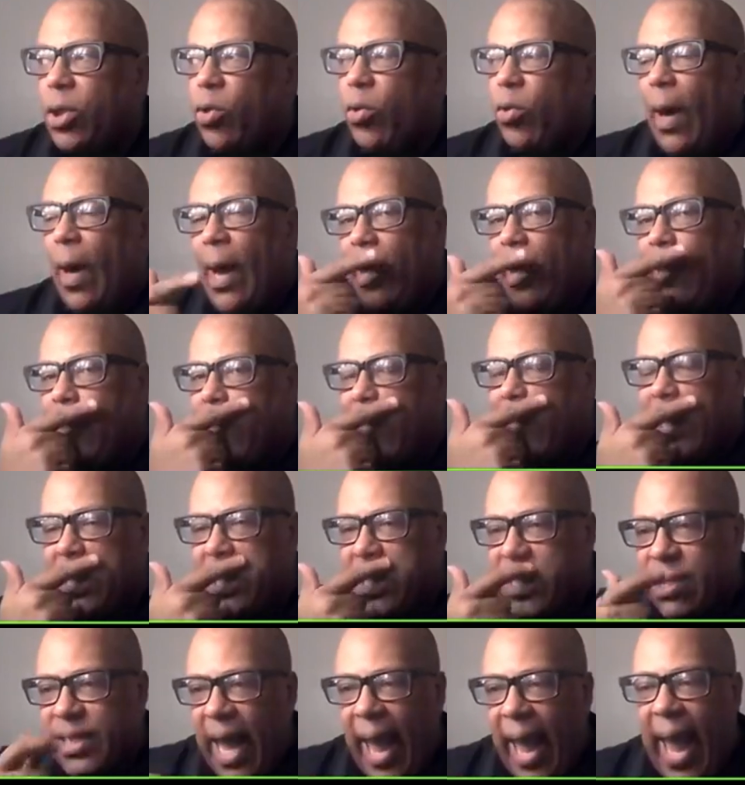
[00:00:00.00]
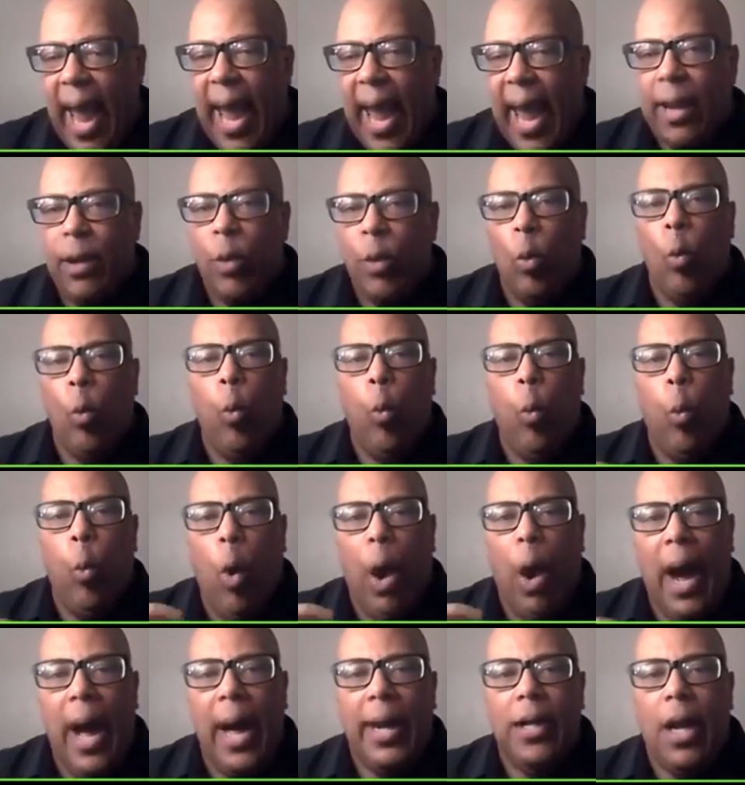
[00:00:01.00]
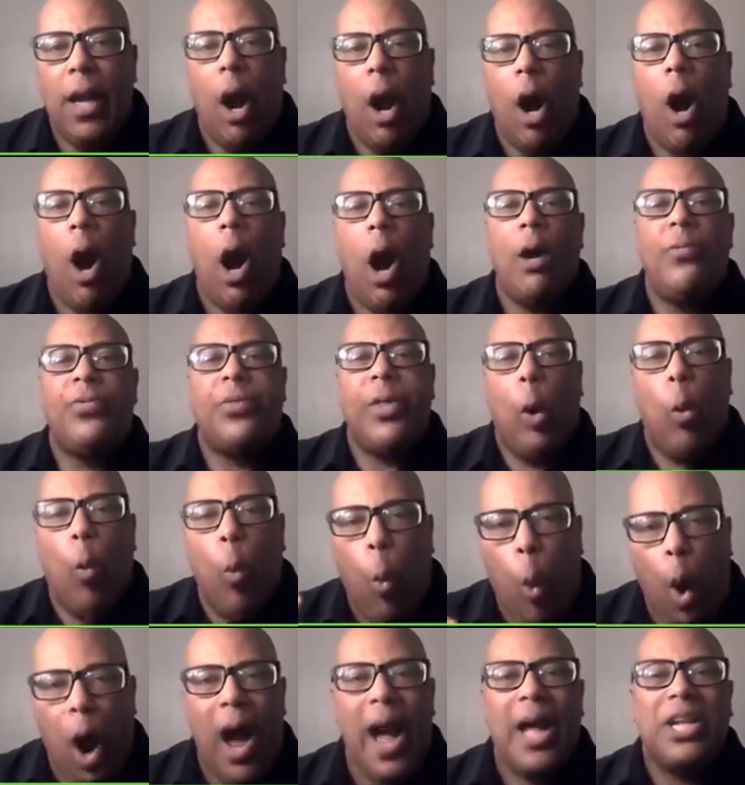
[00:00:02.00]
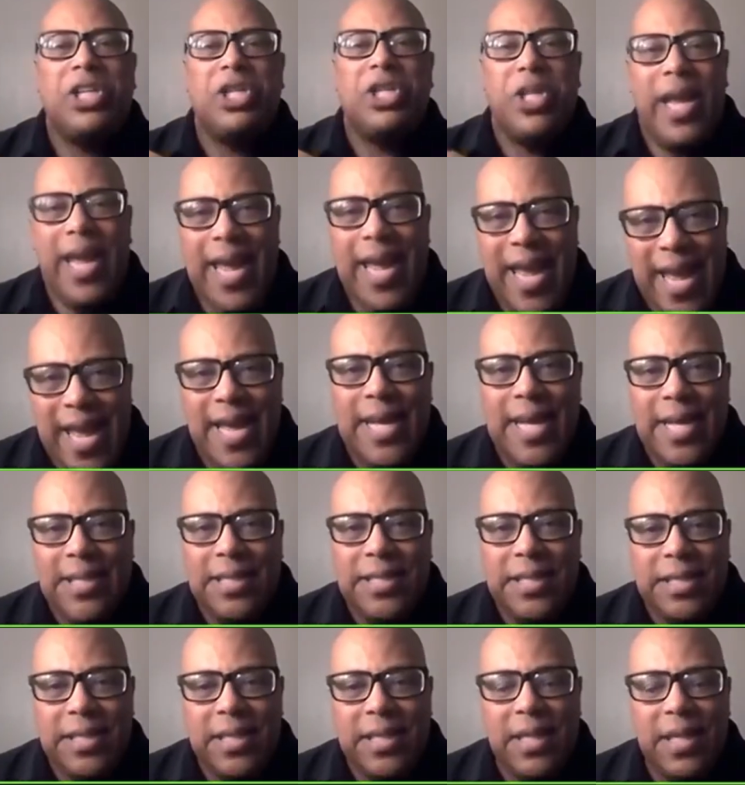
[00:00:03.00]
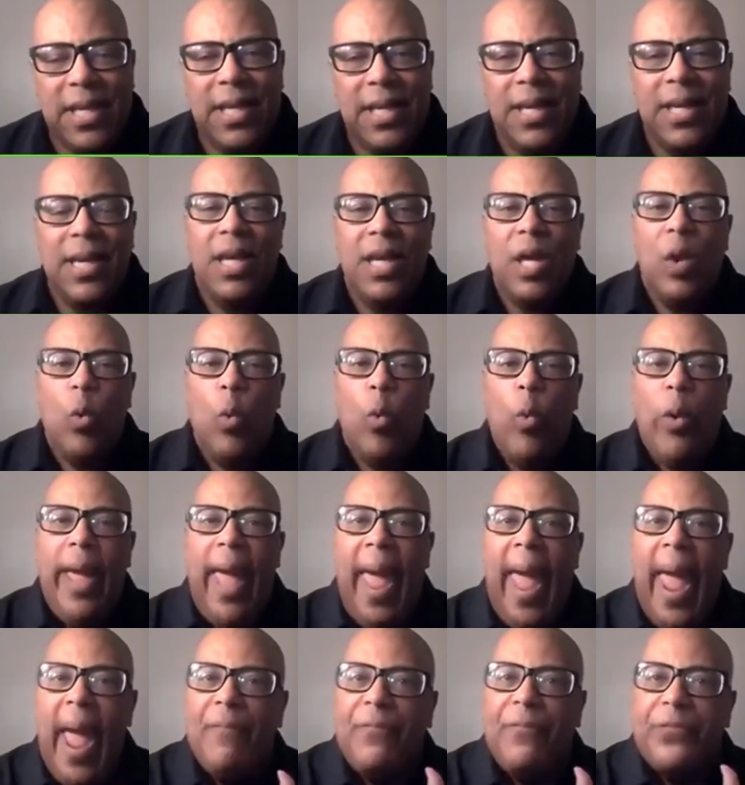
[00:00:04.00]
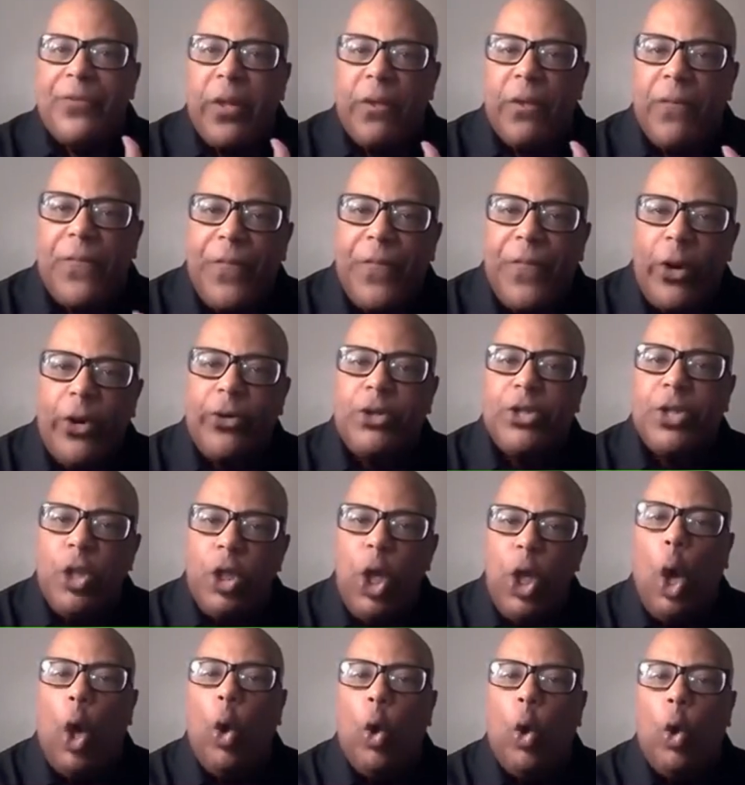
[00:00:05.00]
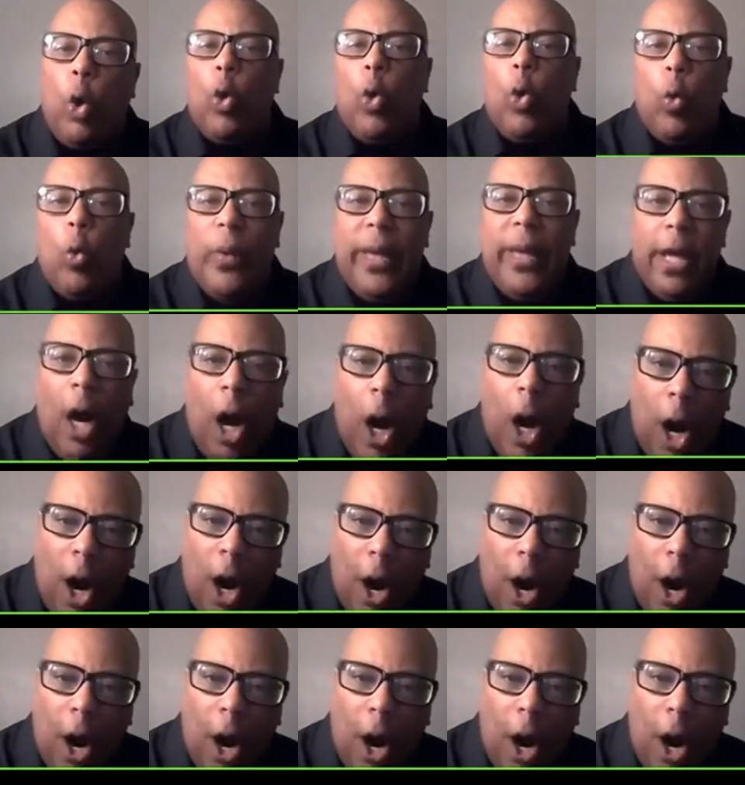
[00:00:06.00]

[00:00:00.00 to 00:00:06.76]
to understand what the watch is, we have to first know who we